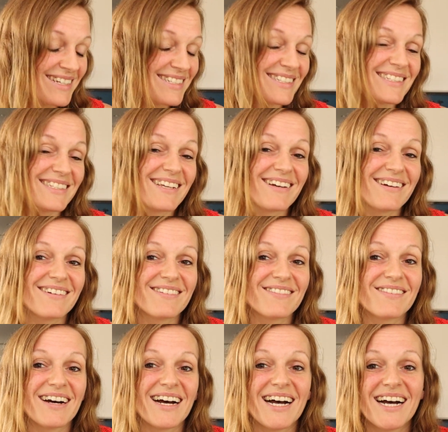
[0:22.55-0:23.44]

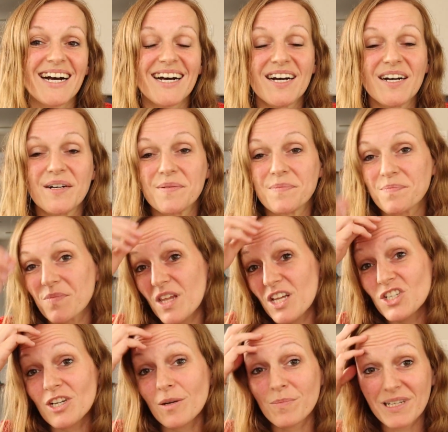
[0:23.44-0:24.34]
So
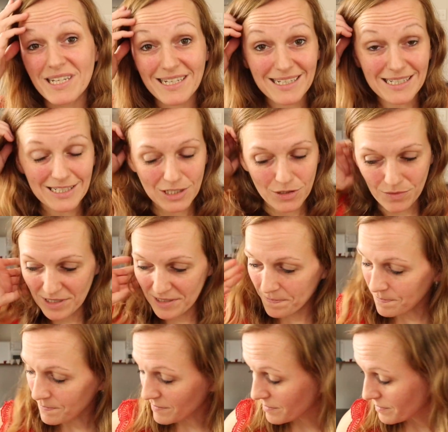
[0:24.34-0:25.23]
jumping into it.